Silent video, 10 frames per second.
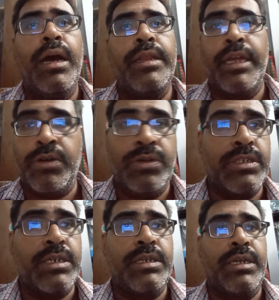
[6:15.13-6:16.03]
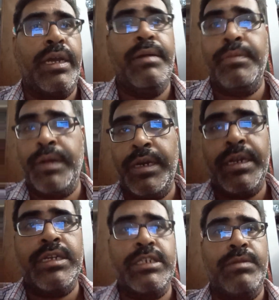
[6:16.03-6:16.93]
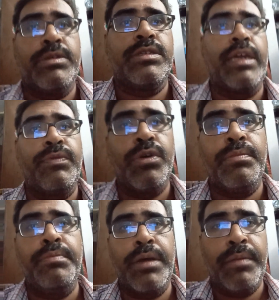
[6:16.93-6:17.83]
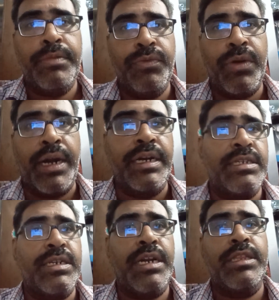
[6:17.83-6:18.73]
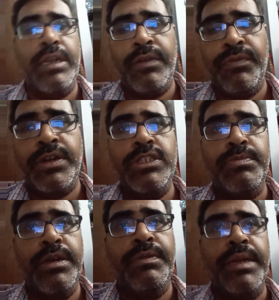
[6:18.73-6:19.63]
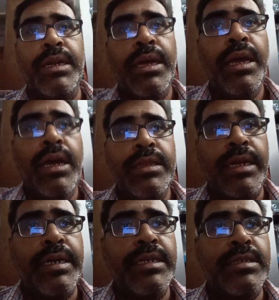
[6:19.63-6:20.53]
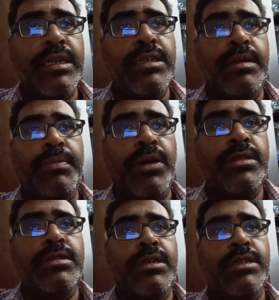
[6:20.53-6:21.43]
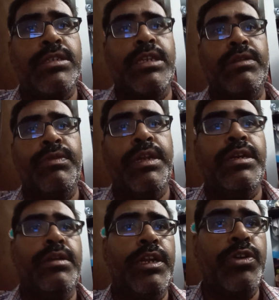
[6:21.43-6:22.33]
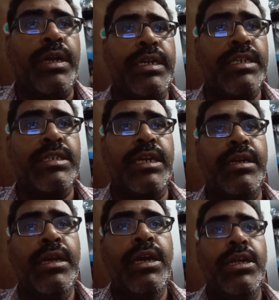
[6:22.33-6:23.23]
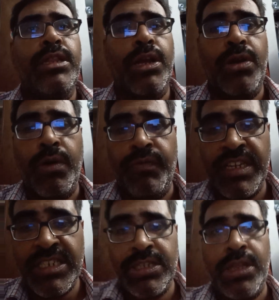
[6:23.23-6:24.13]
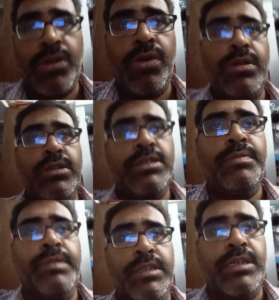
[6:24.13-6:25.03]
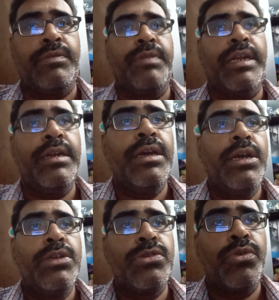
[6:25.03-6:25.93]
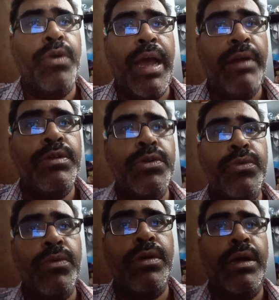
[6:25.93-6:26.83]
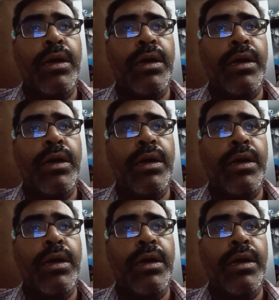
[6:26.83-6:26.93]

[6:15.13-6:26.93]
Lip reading: They are concentrating end customers. Therefore, before understanding the difference between the discrete and process industry, we need to understand first the concept itself, right? So you have to